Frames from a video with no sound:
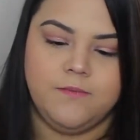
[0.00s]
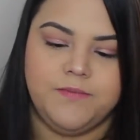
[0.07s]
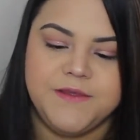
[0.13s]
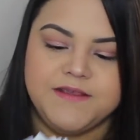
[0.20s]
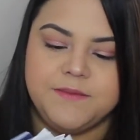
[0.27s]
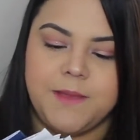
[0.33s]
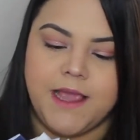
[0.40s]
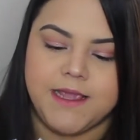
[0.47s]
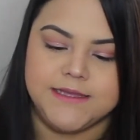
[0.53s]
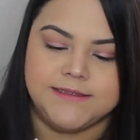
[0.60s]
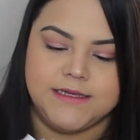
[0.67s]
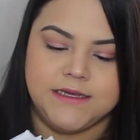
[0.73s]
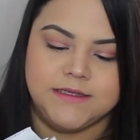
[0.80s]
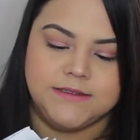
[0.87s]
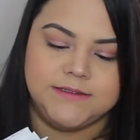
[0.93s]
These
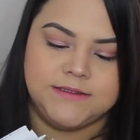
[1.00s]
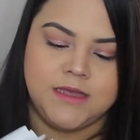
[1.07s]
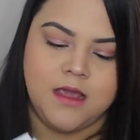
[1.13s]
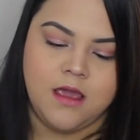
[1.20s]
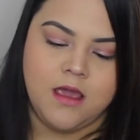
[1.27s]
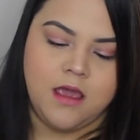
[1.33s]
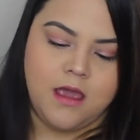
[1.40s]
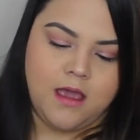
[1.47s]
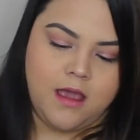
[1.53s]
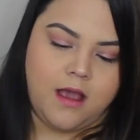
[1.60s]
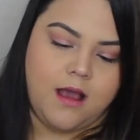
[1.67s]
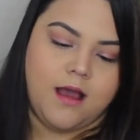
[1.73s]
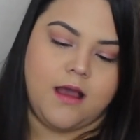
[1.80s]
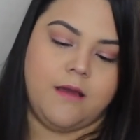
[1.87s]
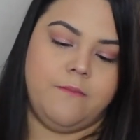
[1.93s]
magazines
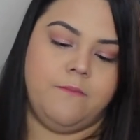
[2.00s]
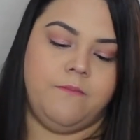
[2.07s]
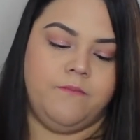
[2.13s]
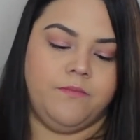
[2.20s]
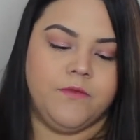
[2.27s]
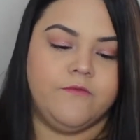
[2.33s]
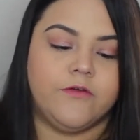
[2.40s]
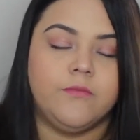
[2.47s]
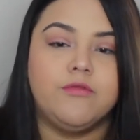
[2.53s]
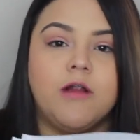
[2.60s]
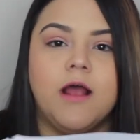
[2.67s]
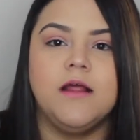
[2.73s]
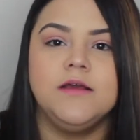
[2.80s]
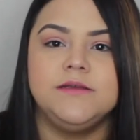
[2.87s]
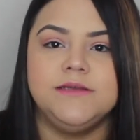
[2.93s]
for
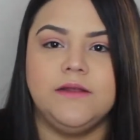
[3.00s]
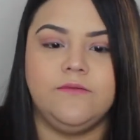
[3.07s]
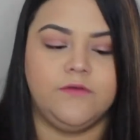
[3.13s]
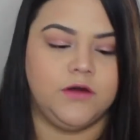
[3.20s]
products and